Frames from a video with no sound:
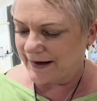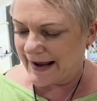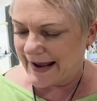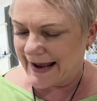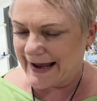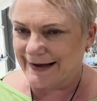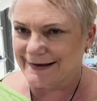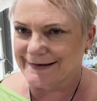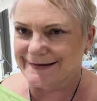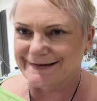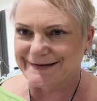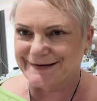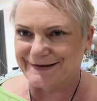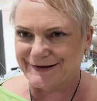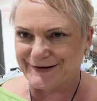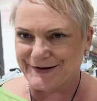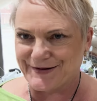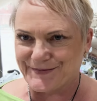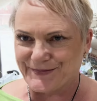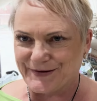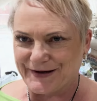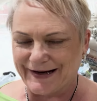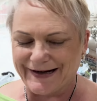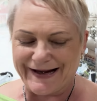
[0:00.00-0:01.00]
else did I
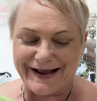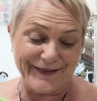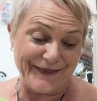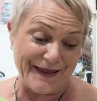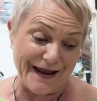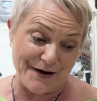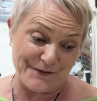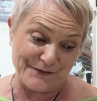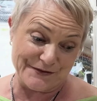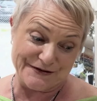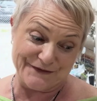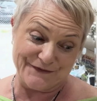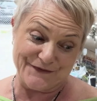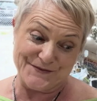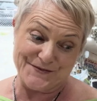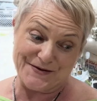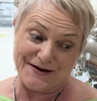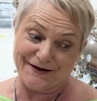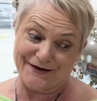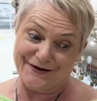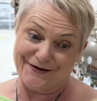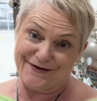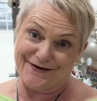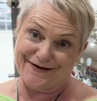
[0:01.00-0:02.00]
buy? Now that was for my
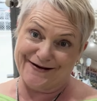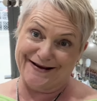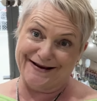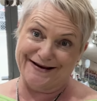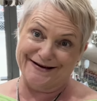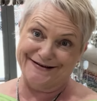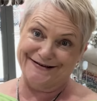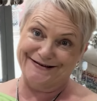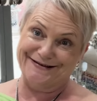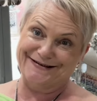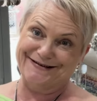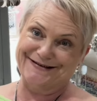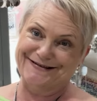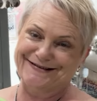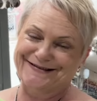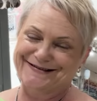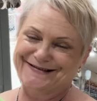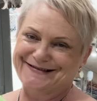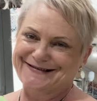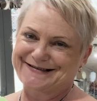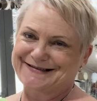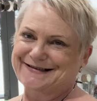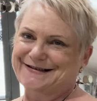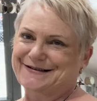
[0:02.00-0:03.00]
client.
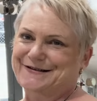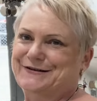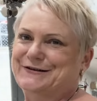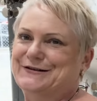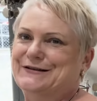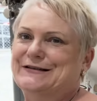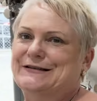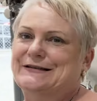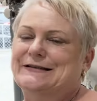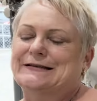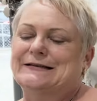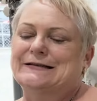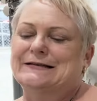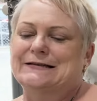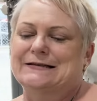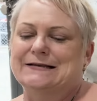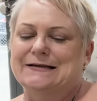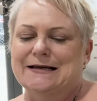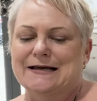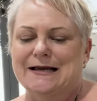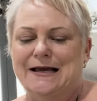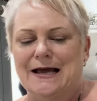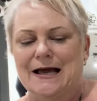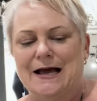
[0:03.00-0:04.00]
So
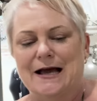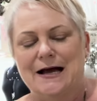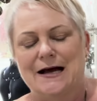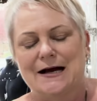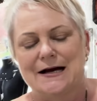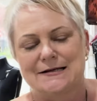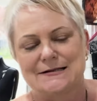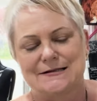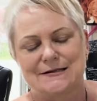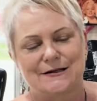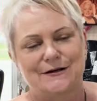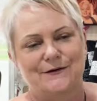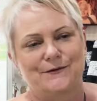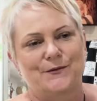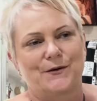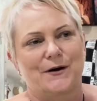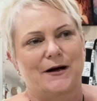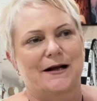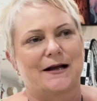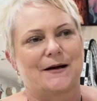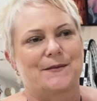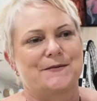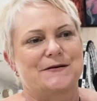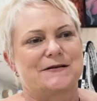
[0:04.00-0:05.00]
I sort of
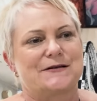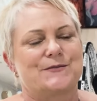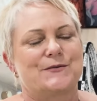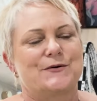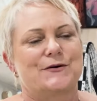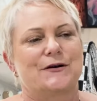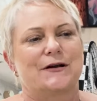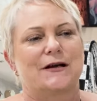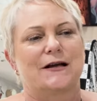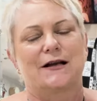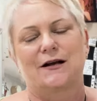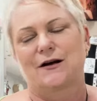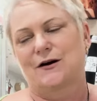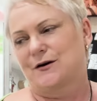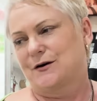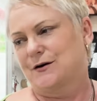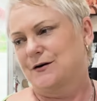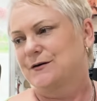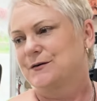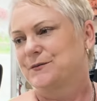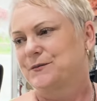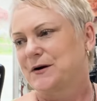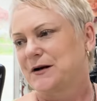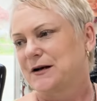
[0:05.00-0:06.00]
woke up this morning,
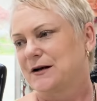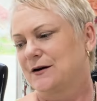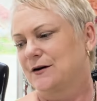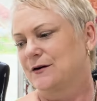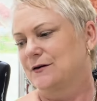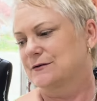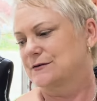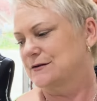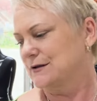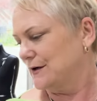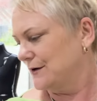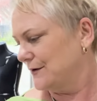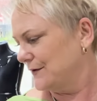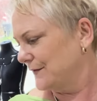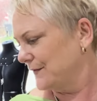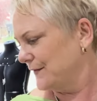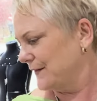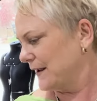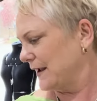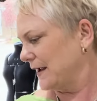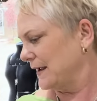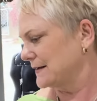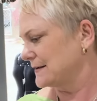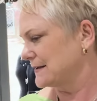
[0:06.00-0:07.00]
went and looked on
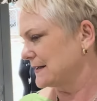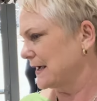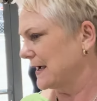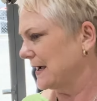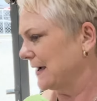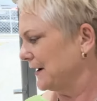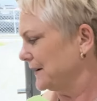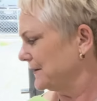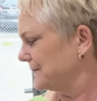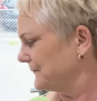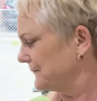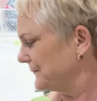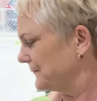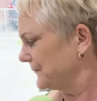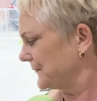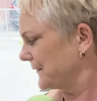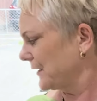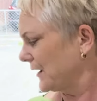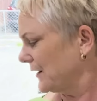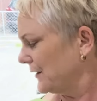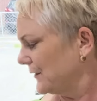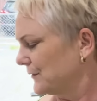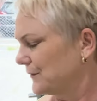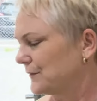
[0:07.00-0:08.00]
that
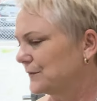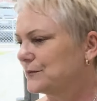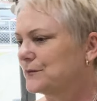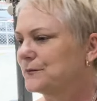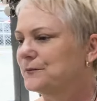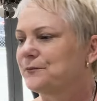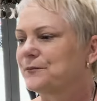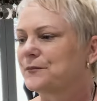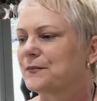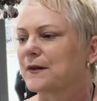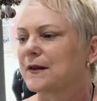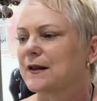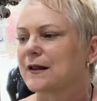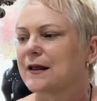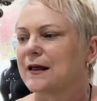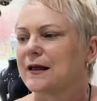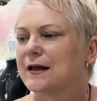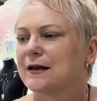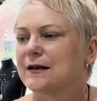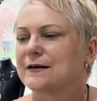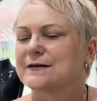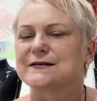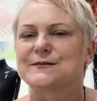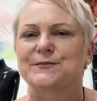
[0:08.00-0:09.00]
whole
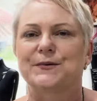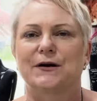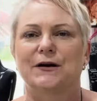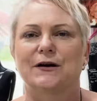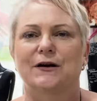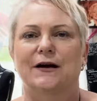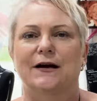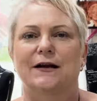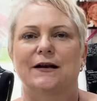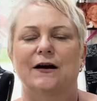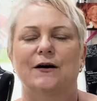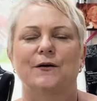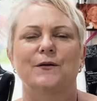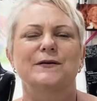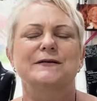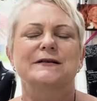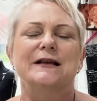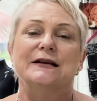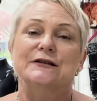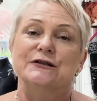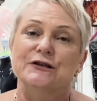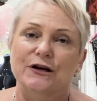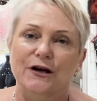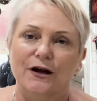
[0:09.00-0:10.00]
Spotlight. I was
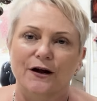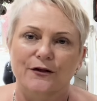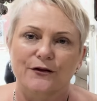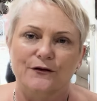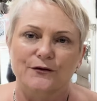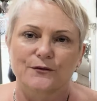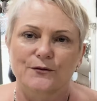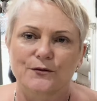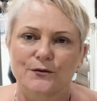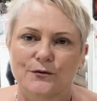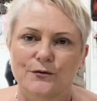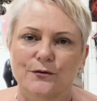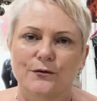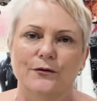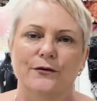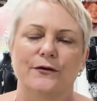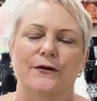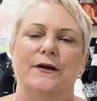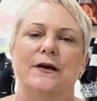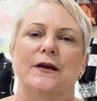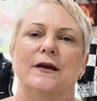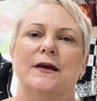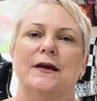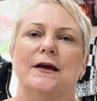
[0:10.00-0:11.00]
actually going through all
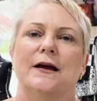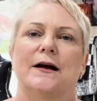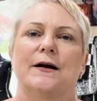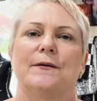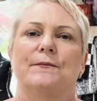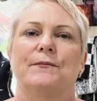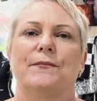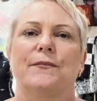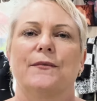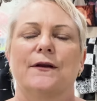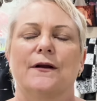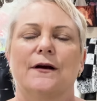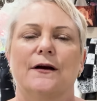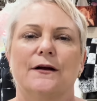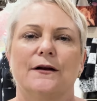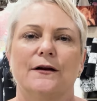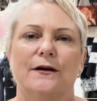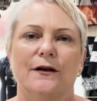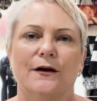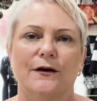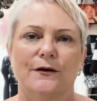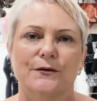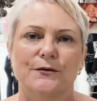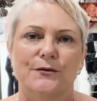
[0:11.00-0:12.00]
the
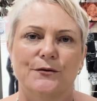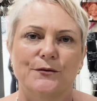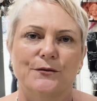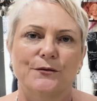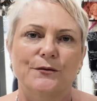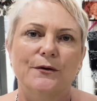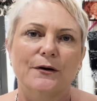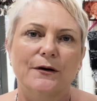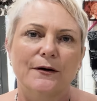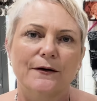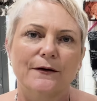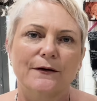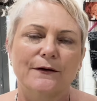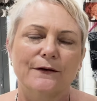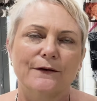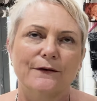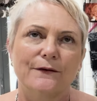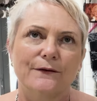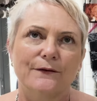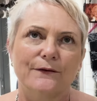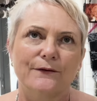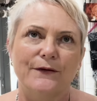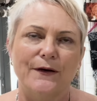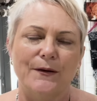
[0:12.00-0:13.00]
local
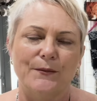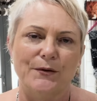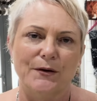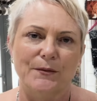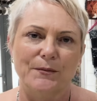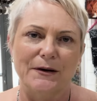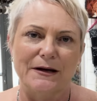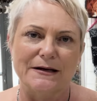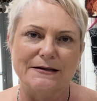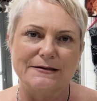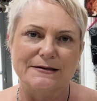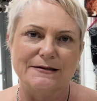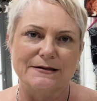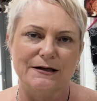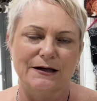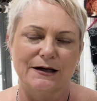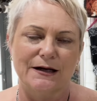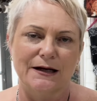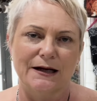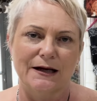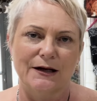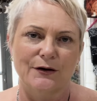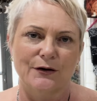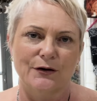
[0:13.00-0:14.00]
fabric places I
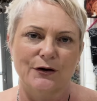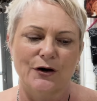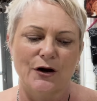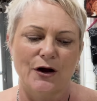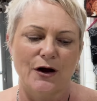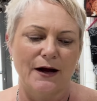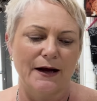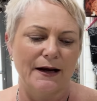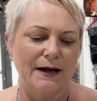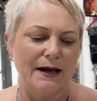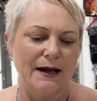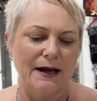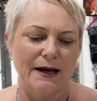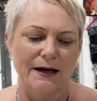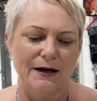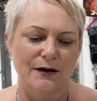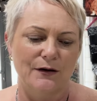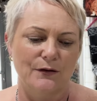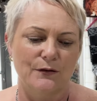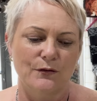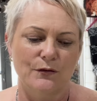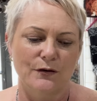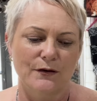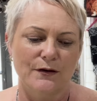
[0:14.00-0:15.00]
can get online, and
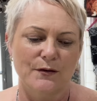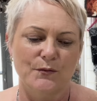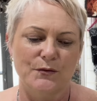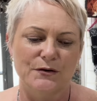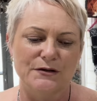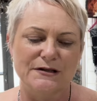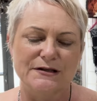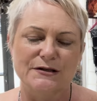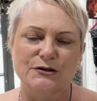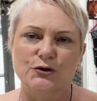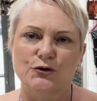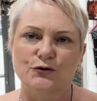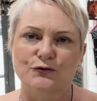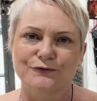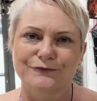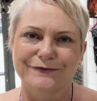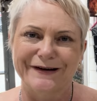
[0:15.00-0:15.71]
all of them were just too